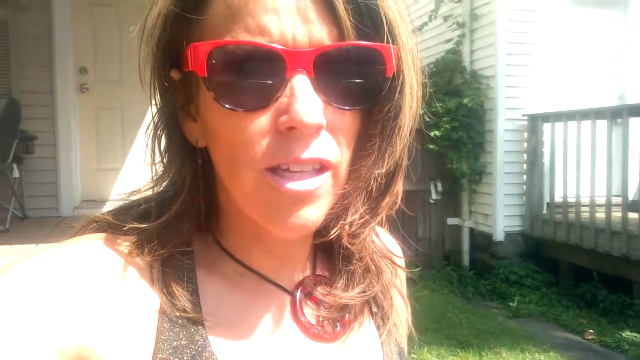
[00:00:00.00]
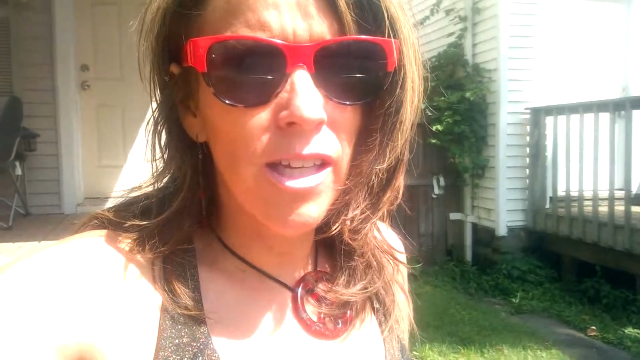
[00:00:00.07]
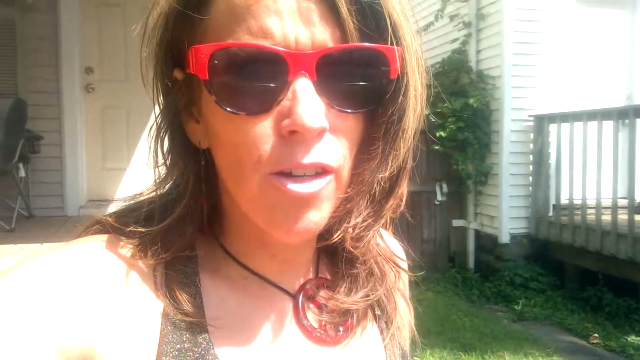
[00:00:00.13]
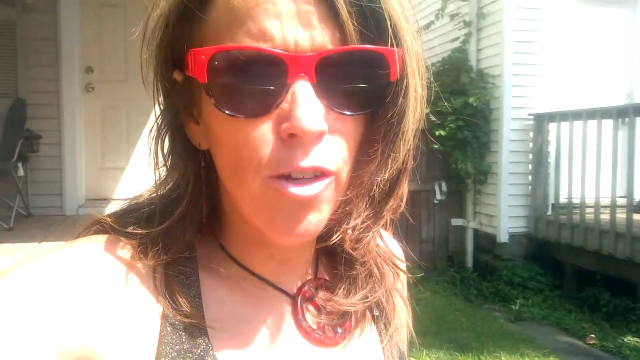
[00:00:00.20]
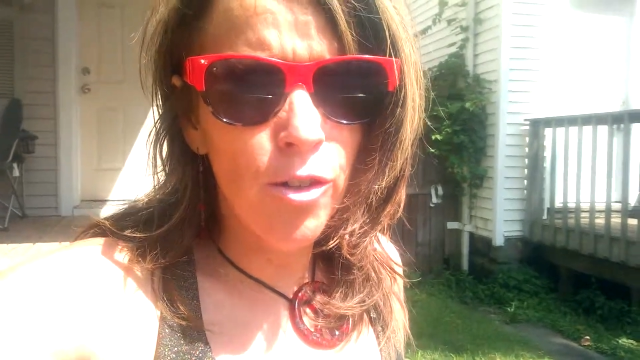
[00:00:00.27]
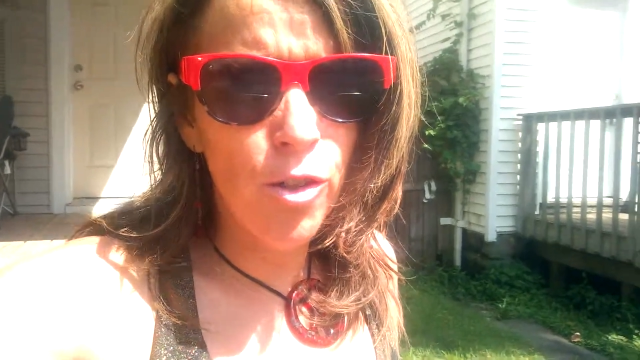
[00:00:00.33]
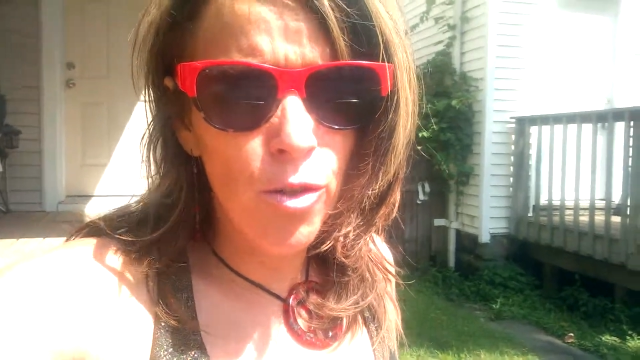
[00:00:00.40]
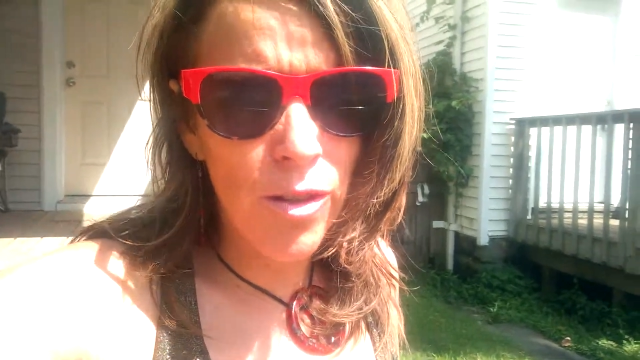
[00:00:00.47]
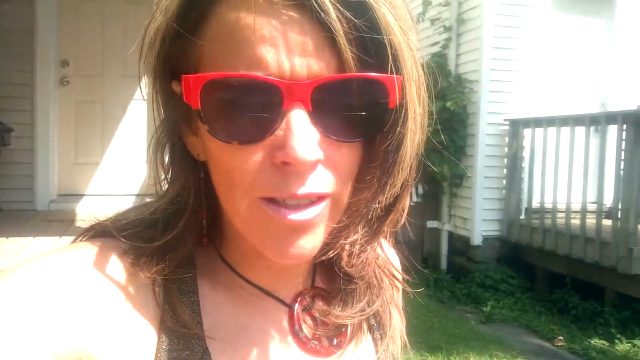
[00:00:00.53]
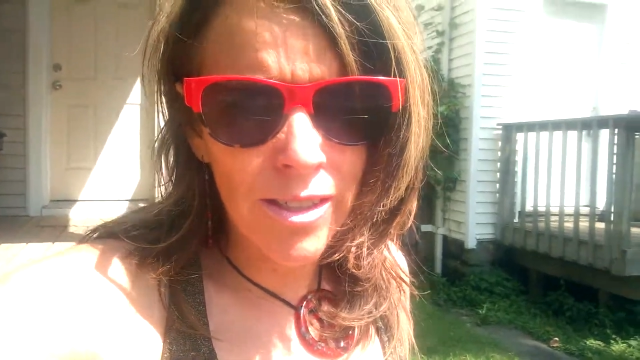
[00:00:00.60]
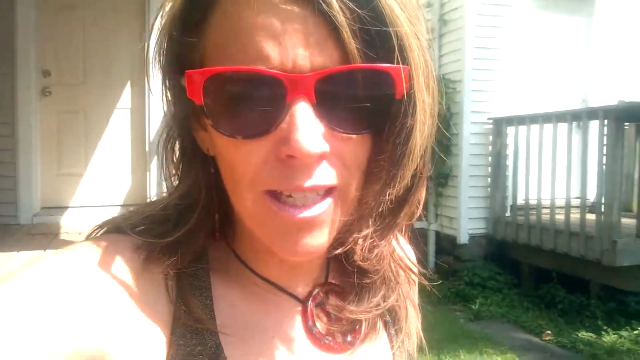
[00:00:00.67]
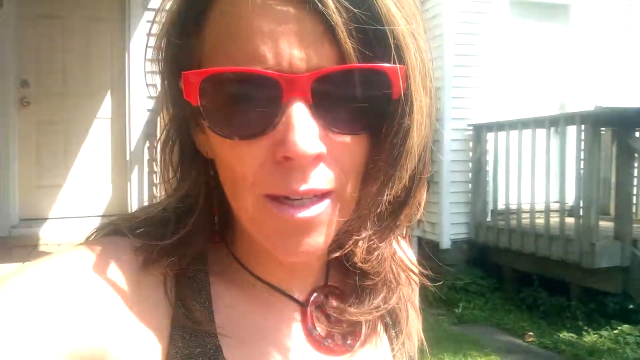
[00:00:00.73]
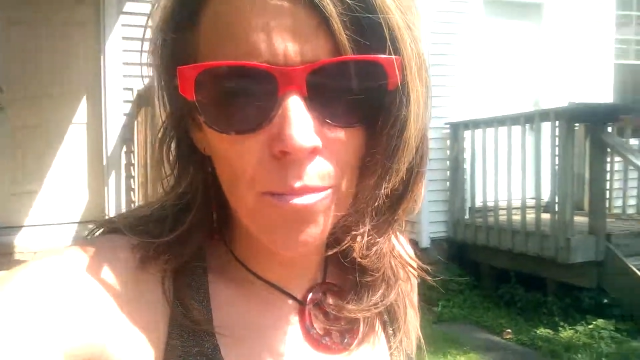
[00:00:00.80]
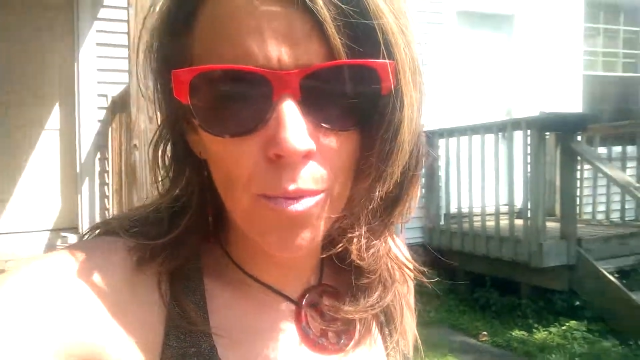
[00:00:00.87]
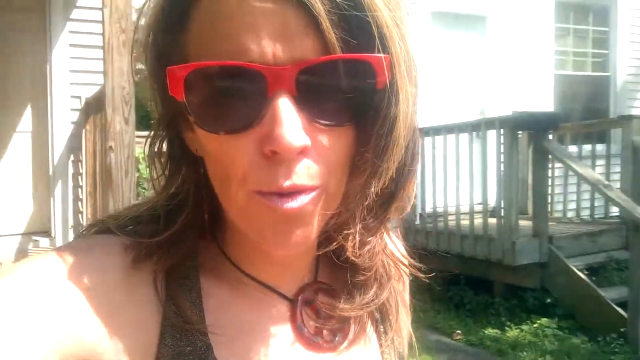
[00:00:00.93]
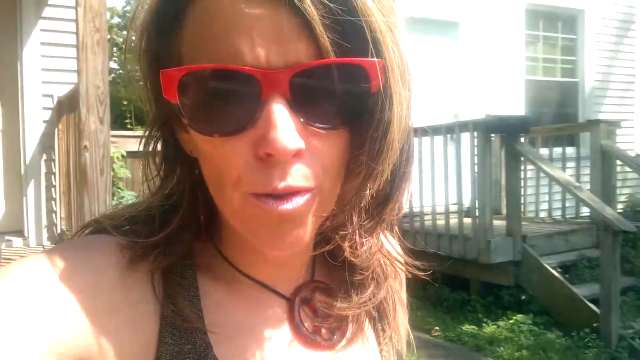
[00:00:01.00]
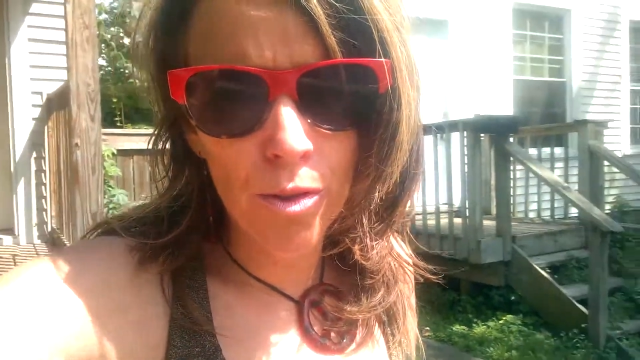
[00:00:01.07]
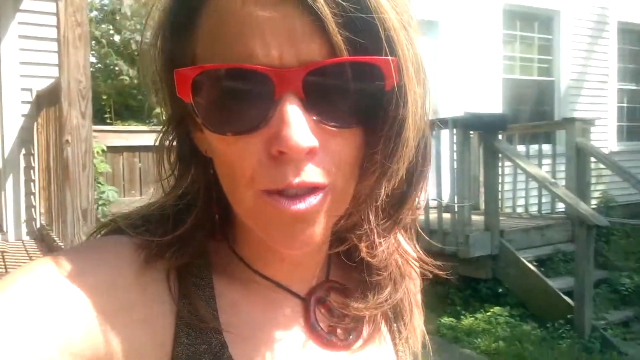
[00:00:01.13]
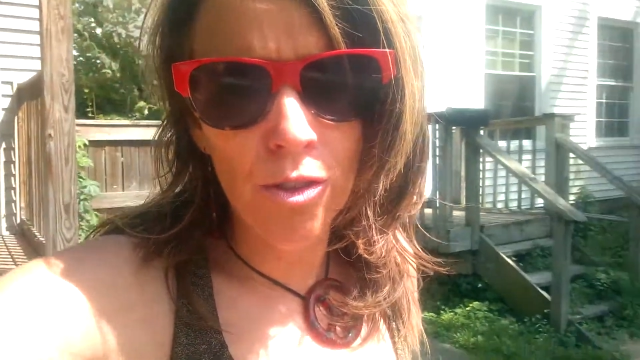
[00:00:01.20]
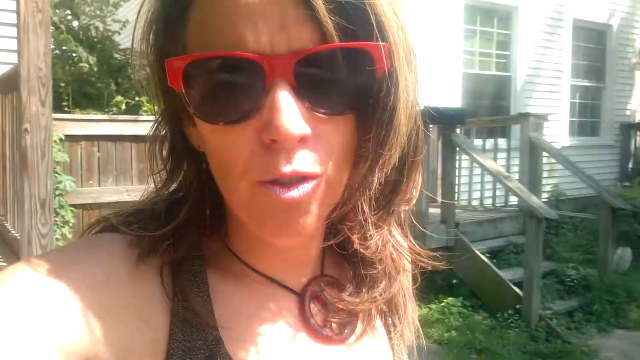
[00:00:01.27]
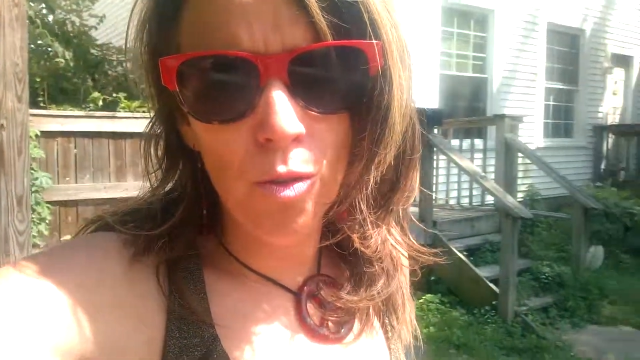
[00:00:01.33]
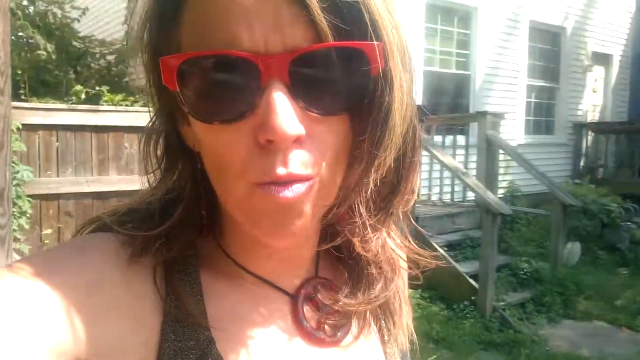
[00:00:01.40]
And are you the um, same
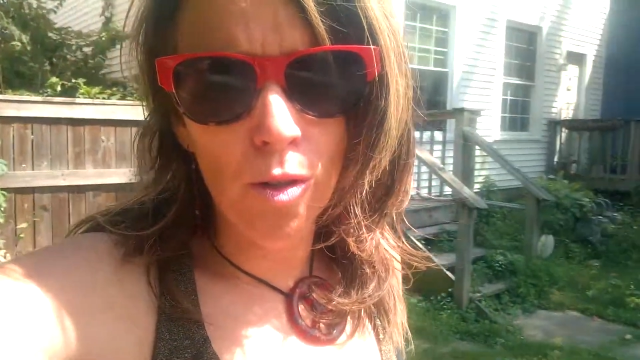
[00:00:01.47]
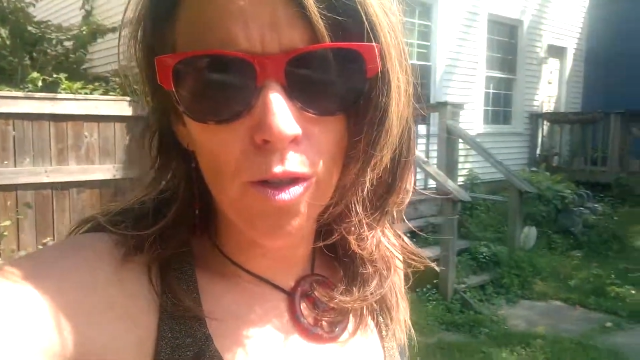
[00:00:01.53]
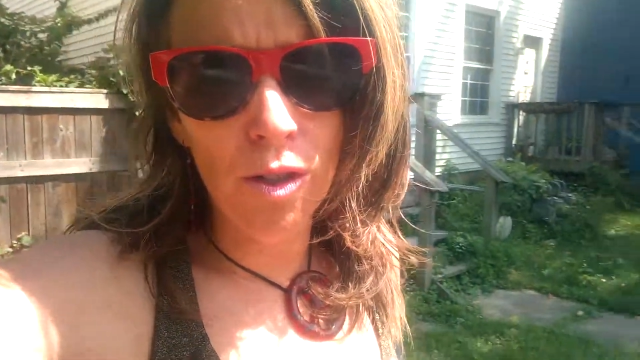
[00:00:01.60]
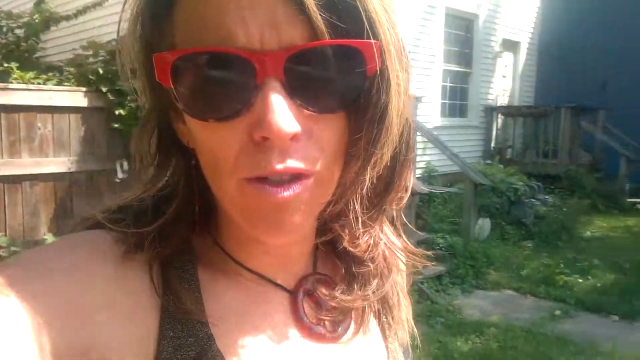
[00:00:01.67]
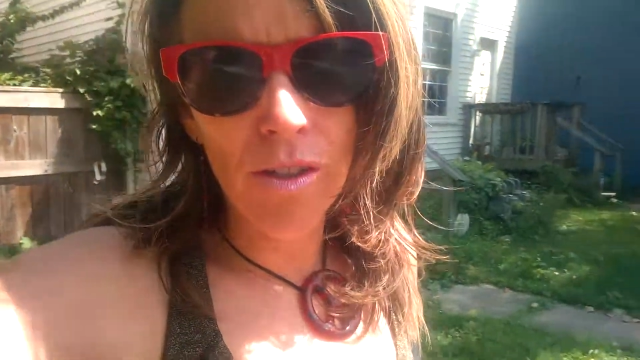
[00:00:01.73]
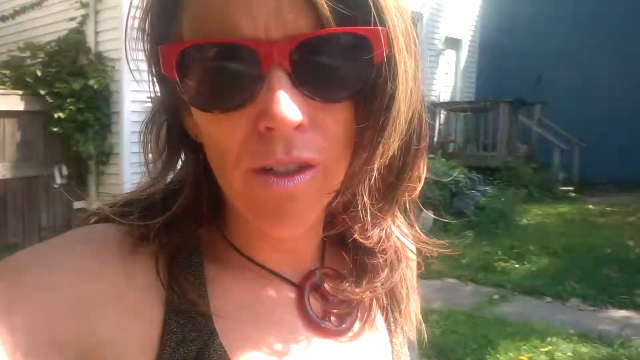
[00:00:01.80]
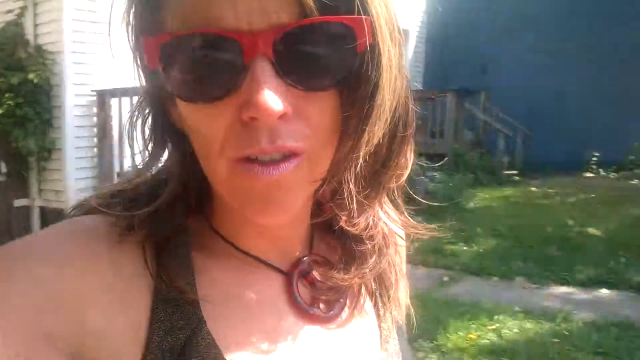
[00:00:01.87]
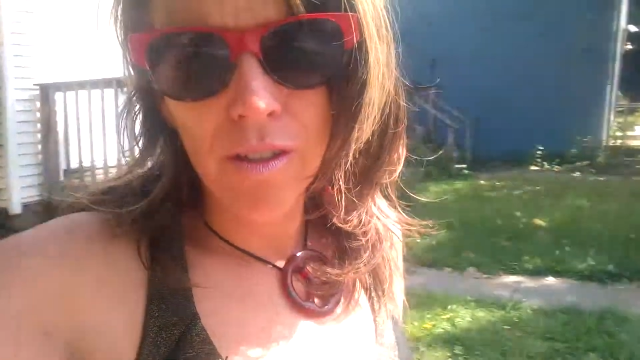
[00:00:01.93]
person you were?